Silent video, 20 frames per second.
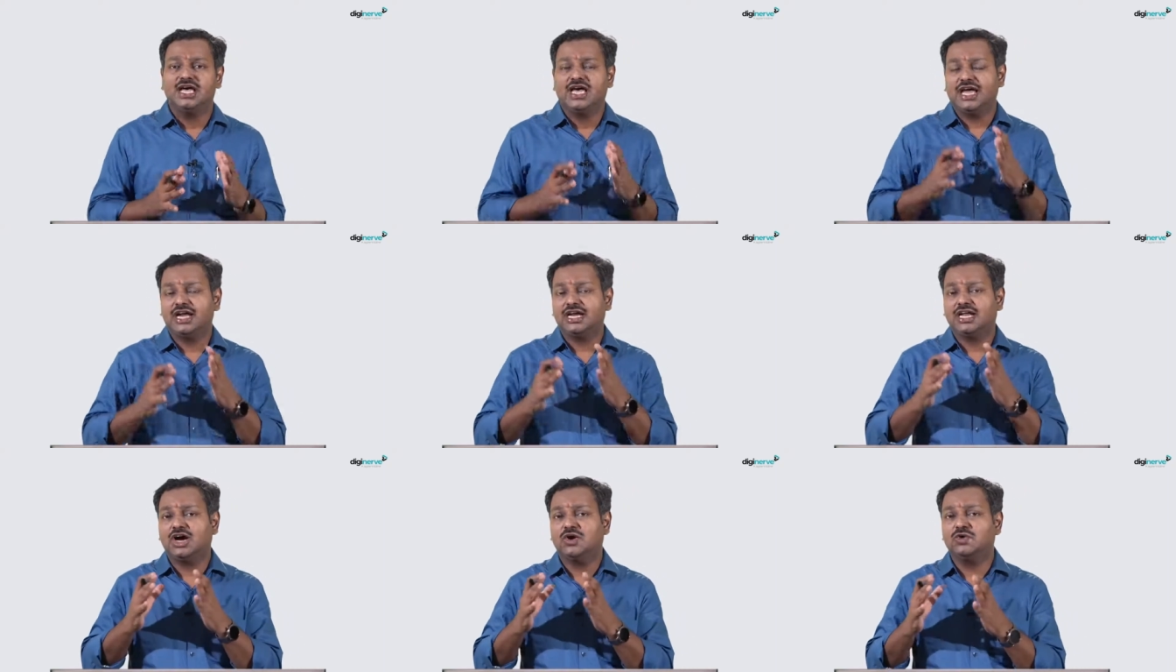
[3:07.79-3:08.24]

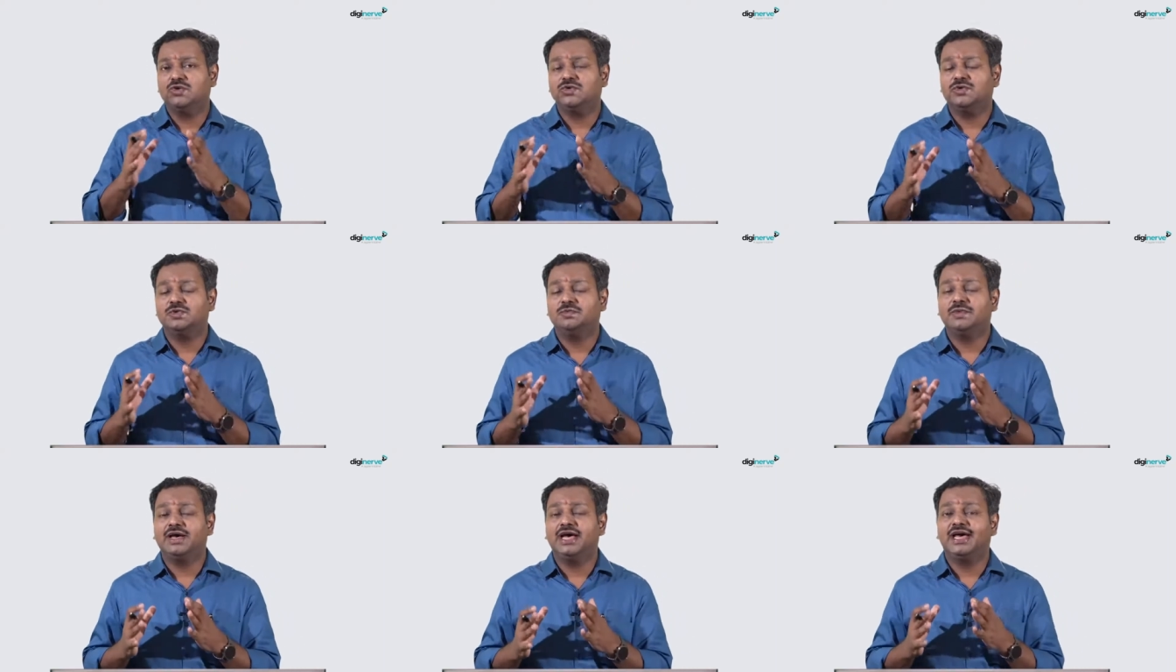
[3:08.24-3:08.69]
and how do
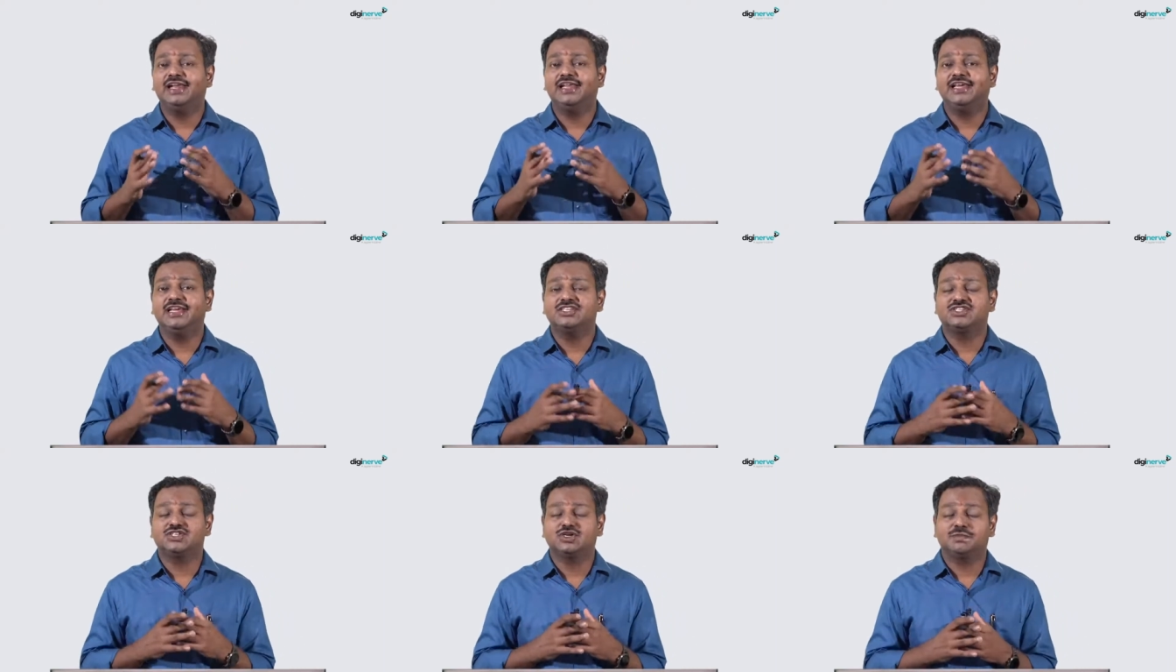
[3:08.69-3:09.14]
we
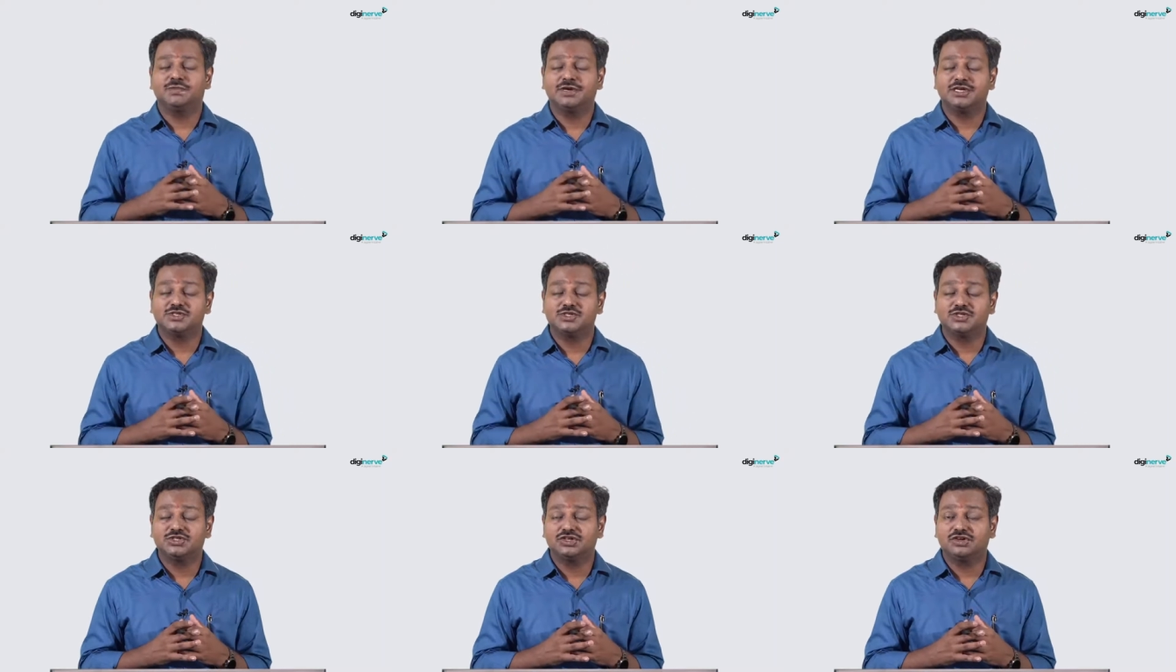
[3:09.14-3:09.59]
manage a
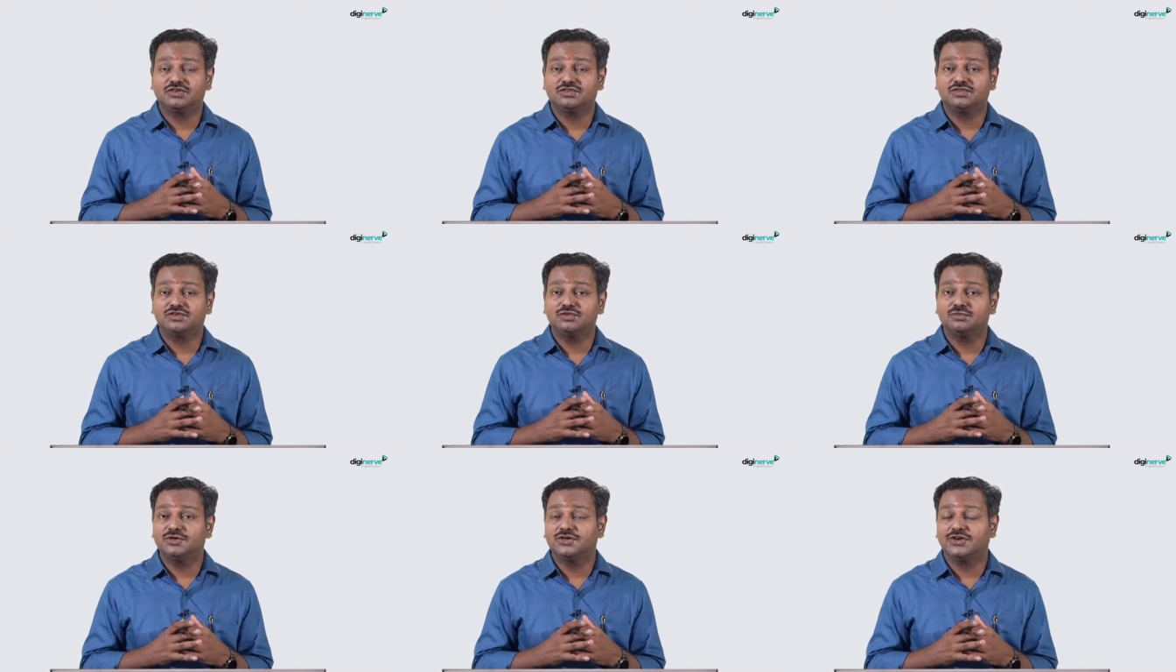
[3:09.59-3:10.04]
patient
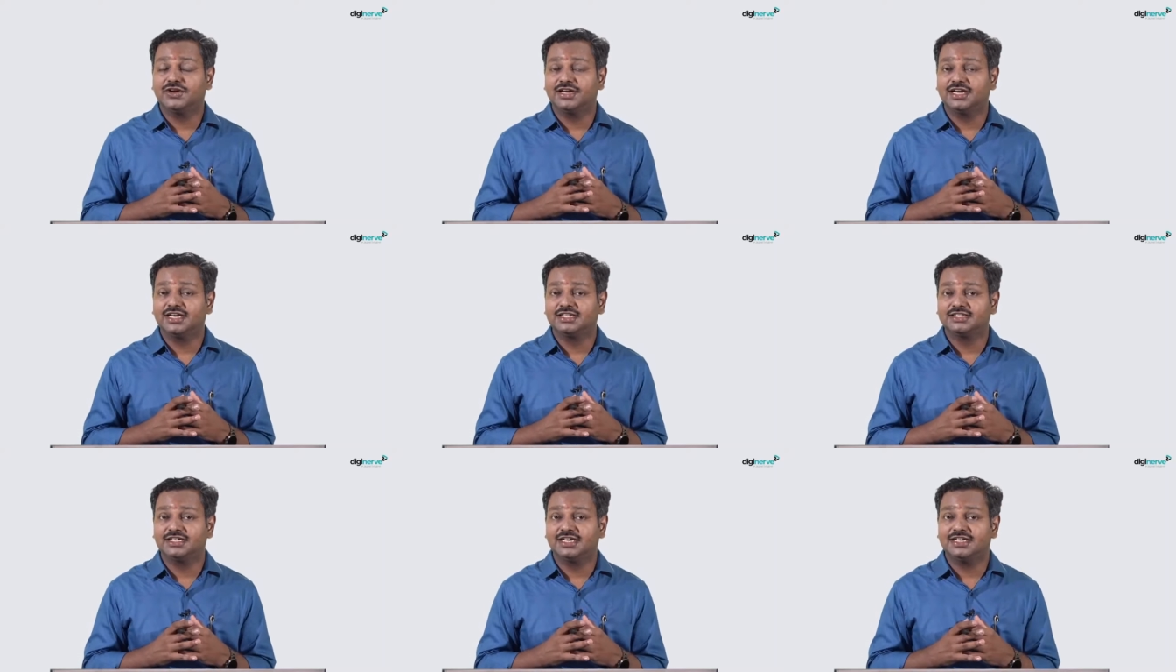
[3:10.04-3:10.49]
of rheumatoid
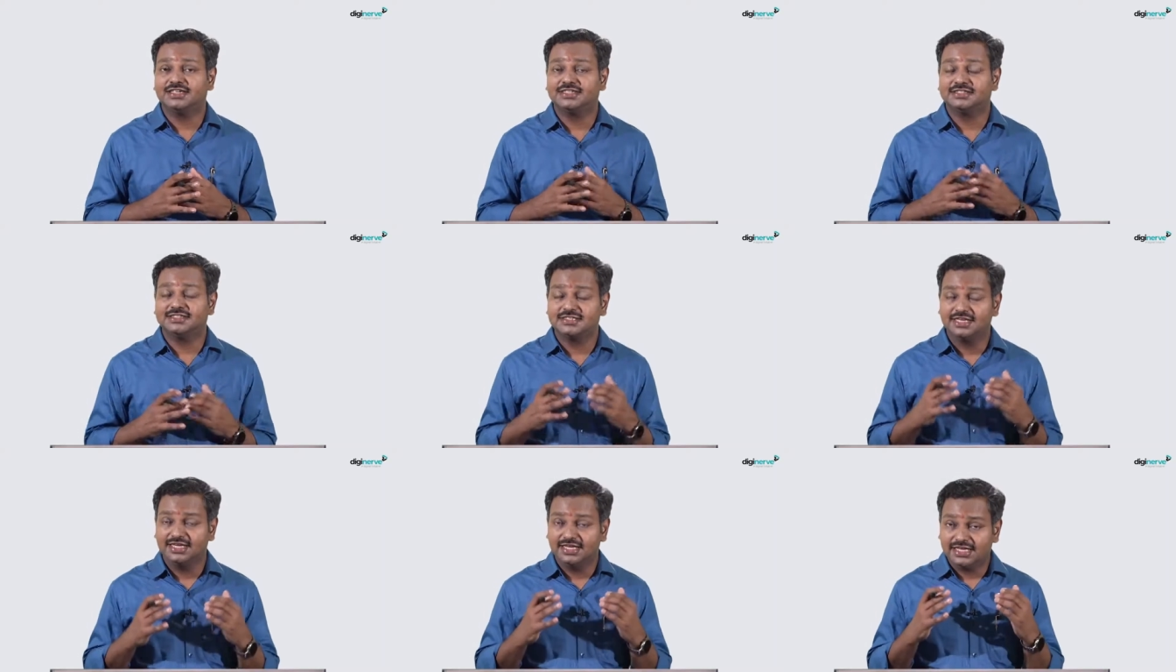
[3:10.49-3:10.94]

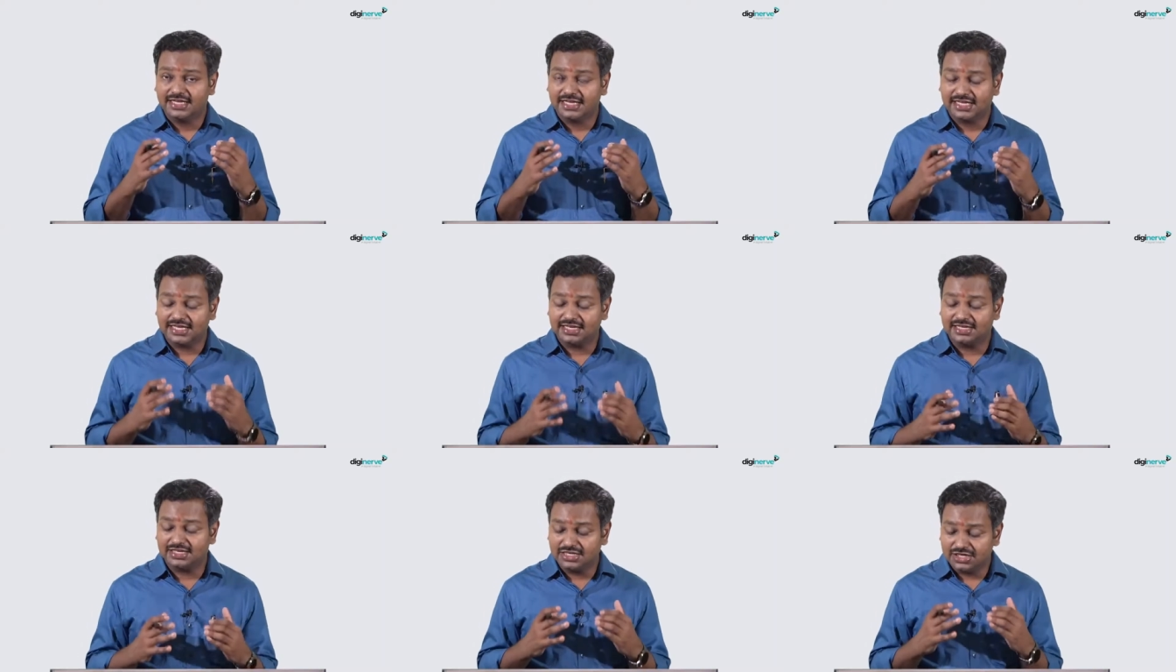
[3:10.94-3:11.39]
arthritis
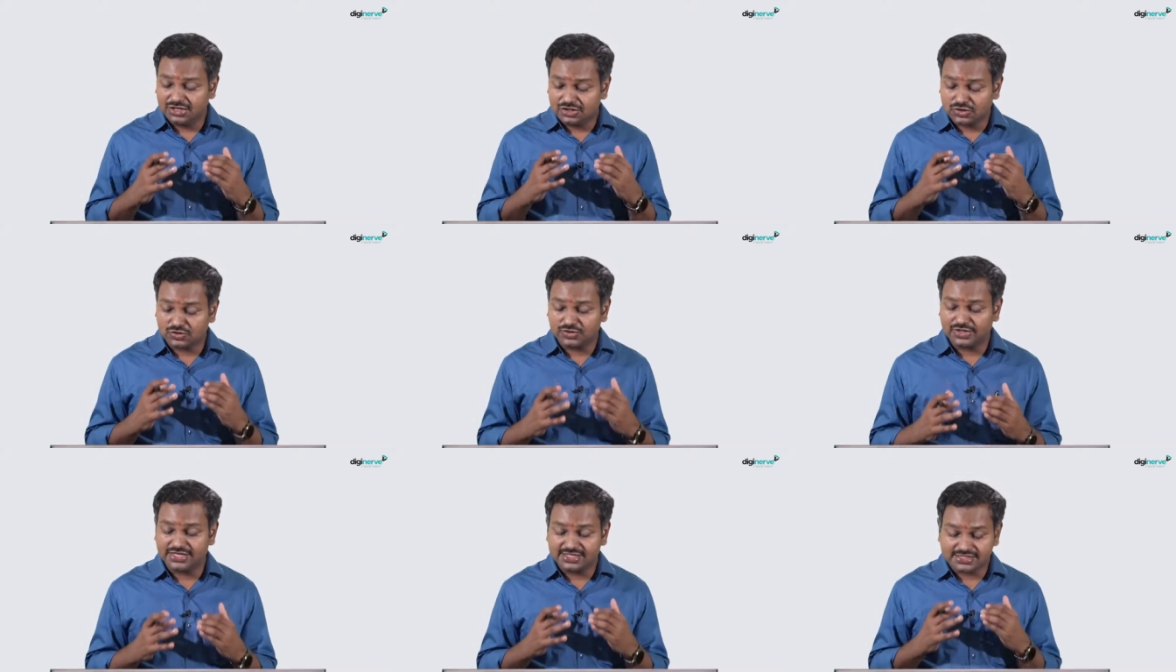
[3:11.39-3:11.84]
in
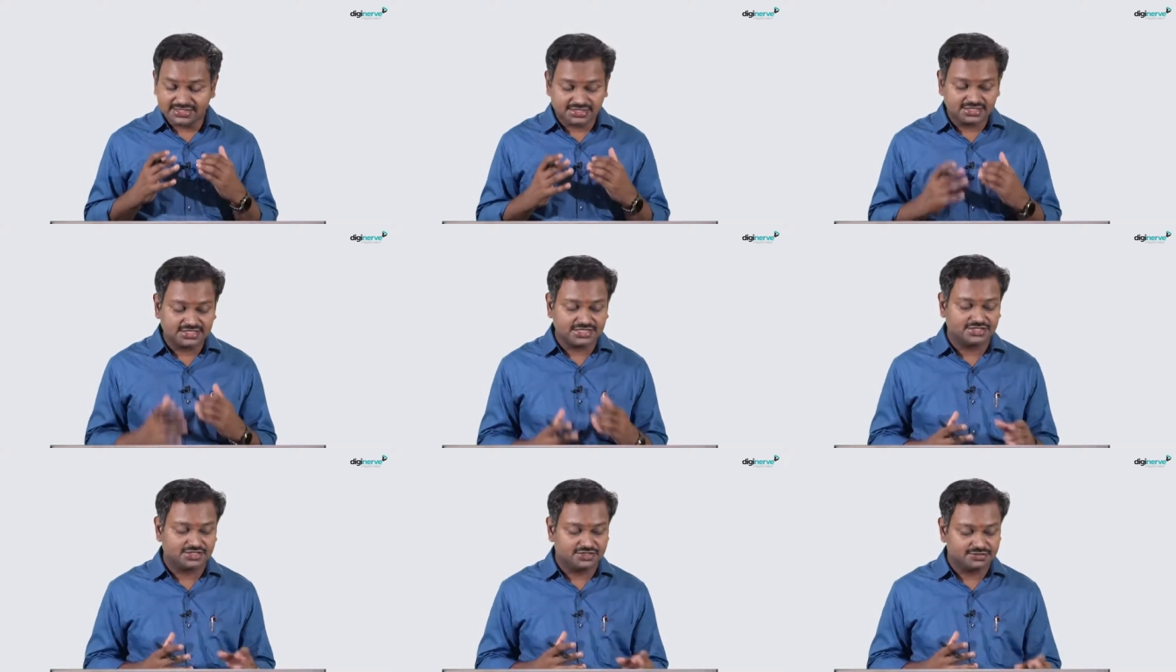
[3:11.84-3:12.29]
today's
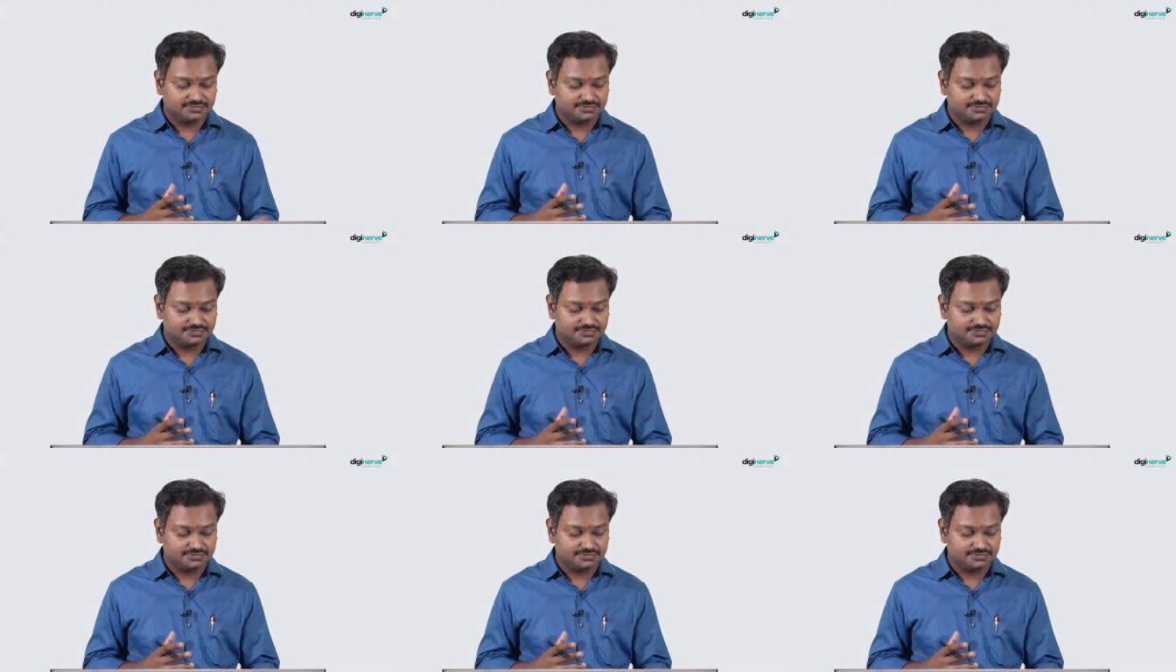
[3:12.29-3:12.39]
session?